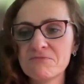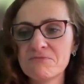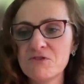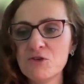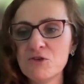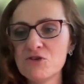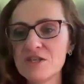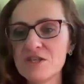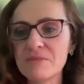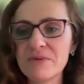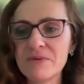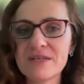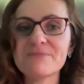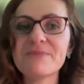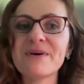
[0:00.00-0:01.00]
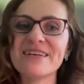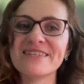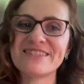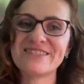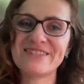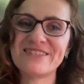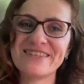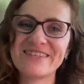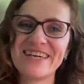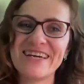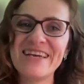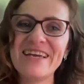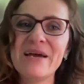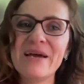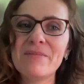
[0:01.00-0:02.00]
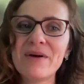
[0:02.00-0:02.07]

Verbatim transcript: Future, past. Okay,